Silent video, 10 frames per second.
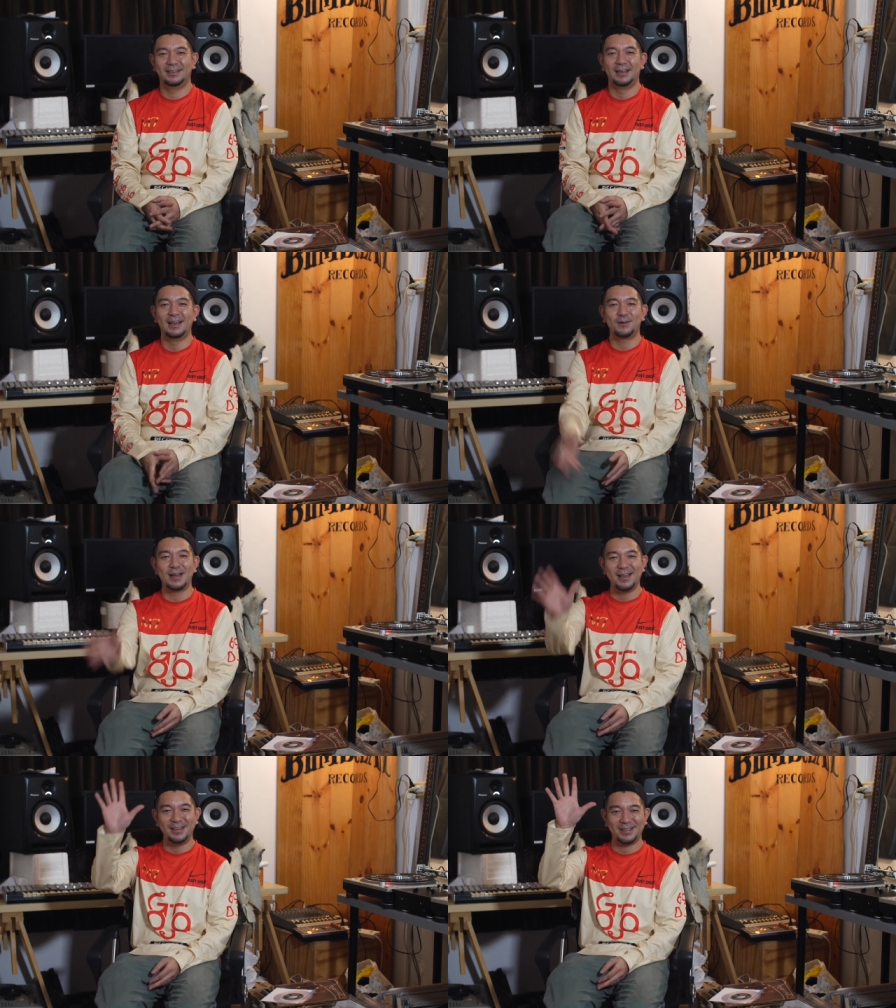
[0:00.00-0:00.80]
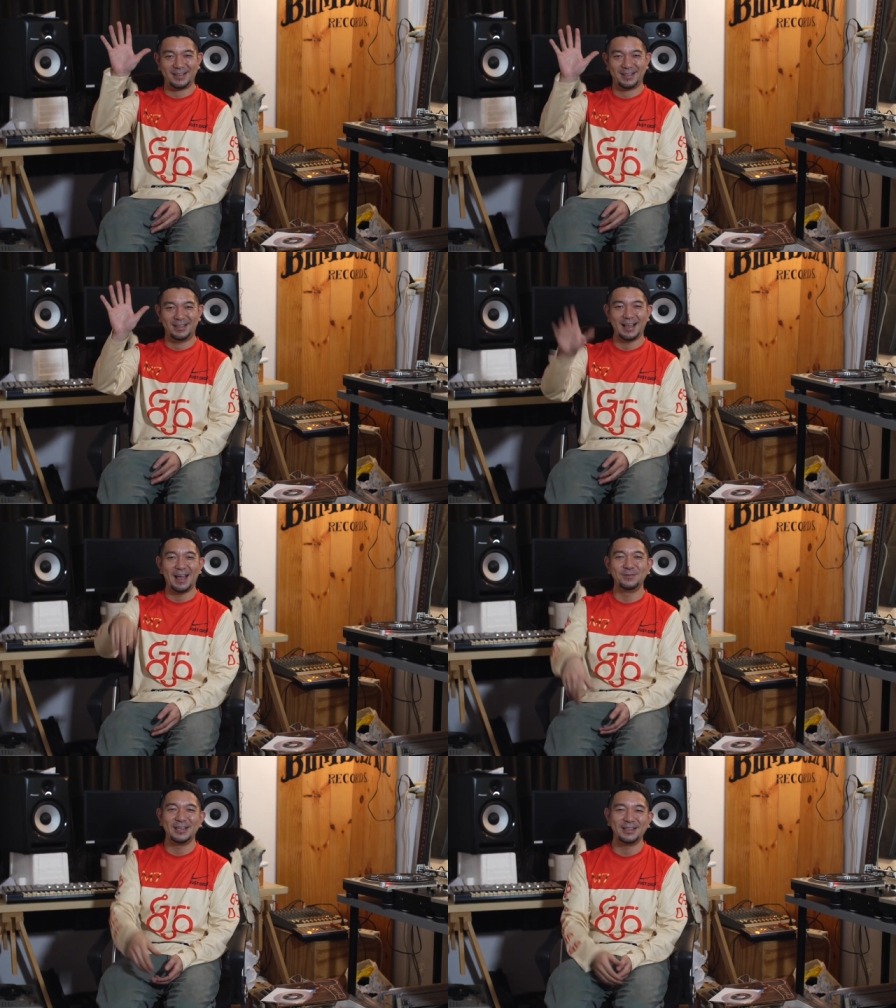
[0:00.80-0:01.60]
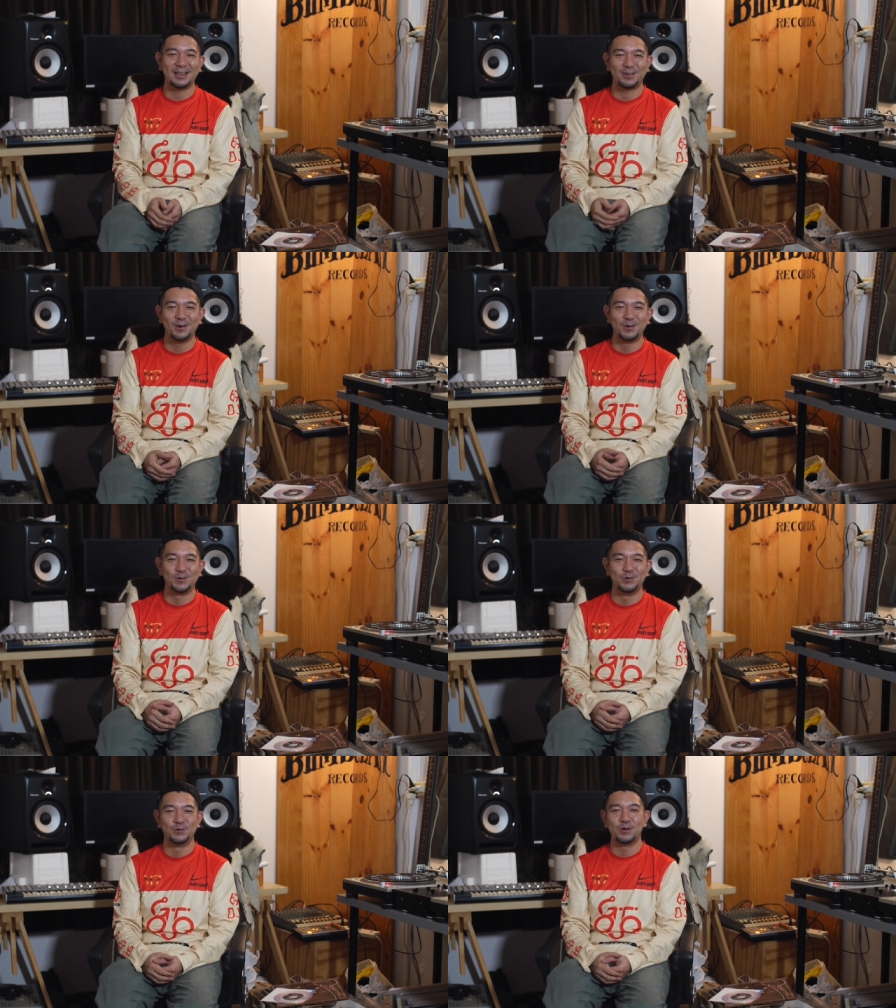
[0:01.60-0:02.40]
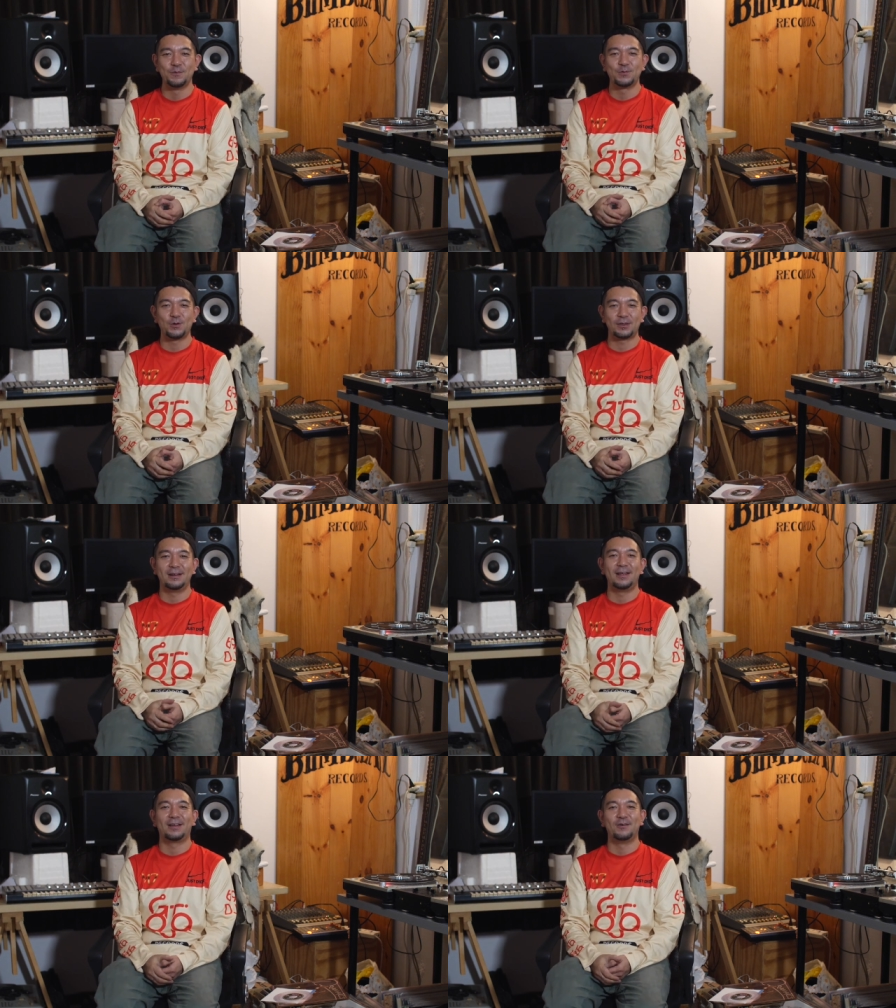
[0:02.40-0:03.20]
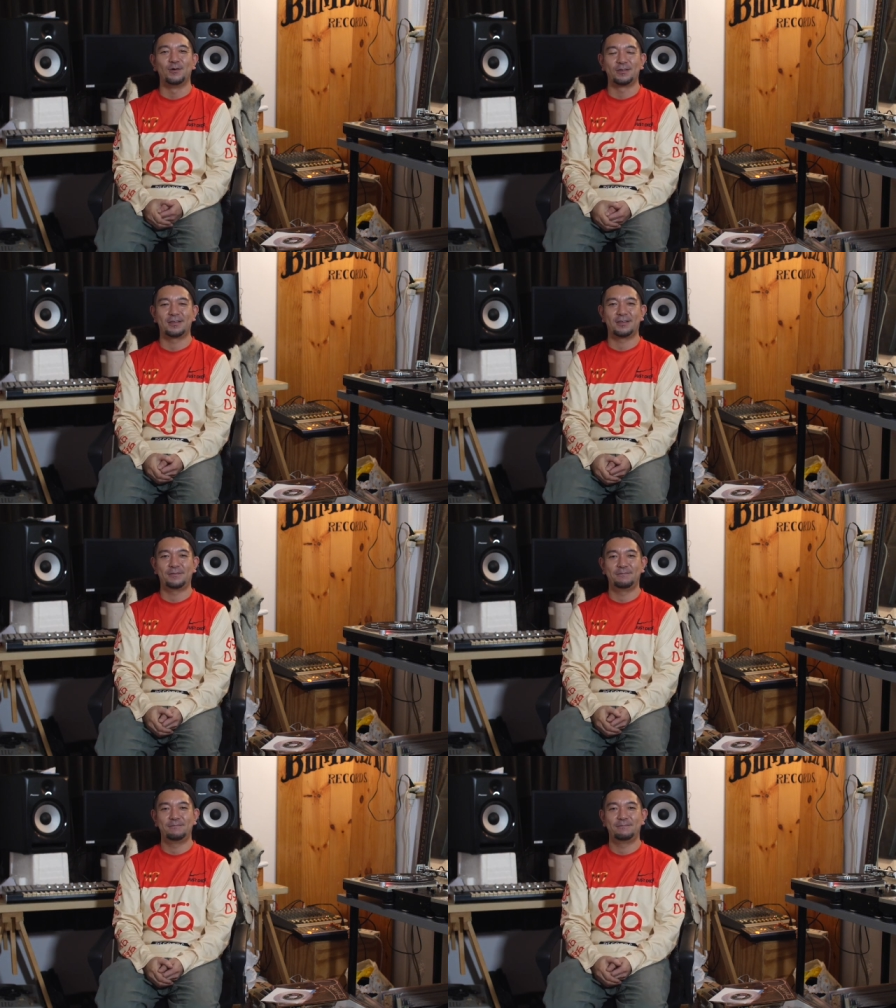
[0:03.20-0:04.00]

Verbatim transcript: Hello guys, I'm DJ Toru from Koja Records.